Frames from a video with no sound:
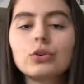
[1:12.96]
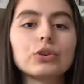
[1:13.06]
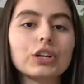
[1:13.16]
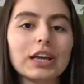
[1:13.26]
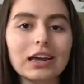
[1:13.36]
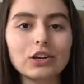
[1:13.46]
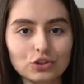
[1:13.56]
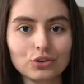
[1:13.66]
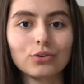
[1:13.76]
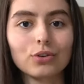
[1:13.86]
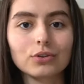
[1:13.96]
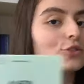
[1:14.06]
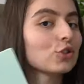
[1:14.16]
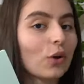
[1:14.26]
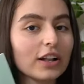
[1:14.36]
Luther King Junior
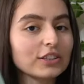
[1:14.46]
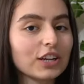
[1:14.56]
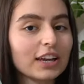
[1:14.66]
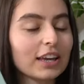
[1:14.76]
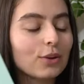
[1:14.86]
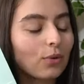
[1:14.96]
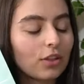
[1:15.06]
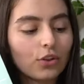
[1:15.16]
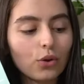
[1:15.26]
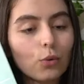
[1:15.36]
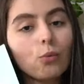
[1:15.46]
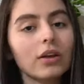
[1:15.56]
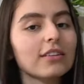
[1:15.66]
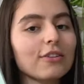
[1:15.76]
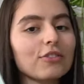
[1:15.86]
So I'll check in with you
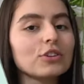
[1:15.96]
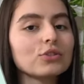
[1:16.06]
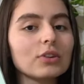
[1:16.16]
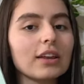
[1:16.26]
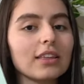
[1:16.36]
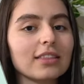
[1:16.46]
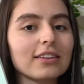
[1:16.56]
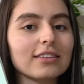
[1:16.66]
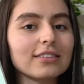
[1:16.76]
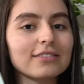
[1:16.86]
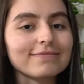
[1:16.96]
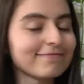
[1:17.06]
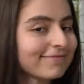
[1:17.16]
once I finish reading this.